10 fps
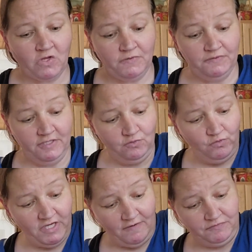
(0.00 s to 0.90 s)
then
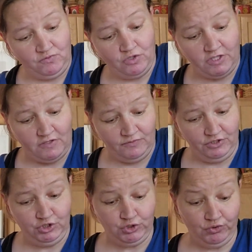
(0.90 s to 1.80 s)
we have to work on the
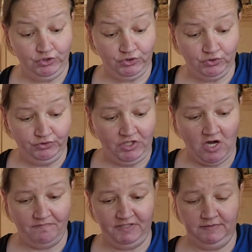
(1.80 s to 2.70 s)
streusel
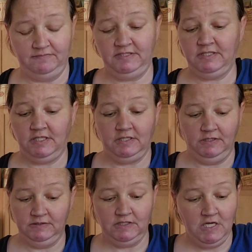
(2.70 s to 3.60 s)
topping,
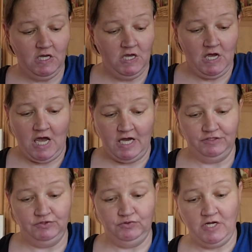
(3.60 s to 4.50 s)
because I
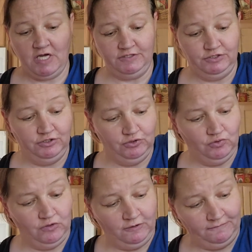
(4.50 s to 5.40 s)
do not
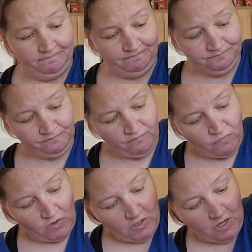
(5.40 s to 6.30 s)
do
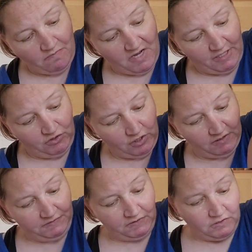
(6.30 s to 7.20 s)
a pie
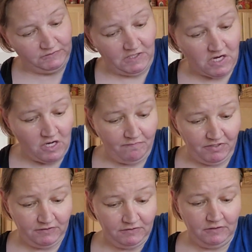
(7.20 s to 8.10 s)
crust on top.
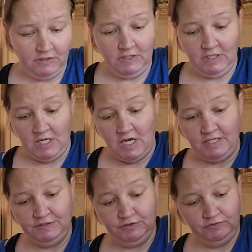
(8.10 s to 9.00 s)
I
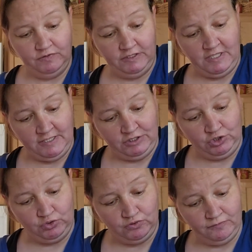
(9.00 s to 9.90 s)
do an
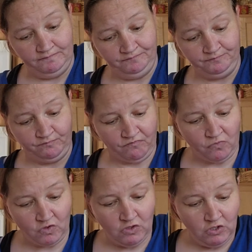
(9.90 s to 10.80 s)
actual
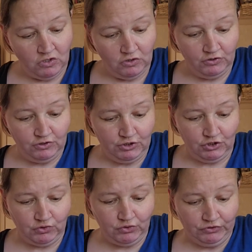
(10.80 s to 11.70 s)

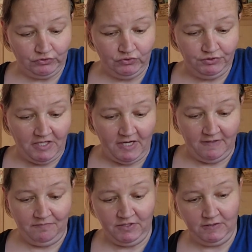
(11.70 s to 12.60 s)
streusel
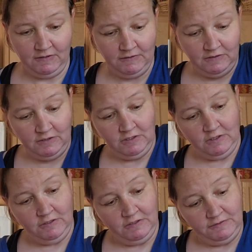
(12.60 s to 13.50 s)
type
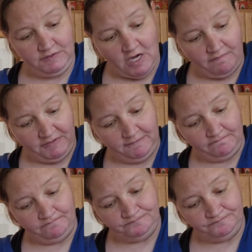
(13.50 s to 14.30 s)
topping.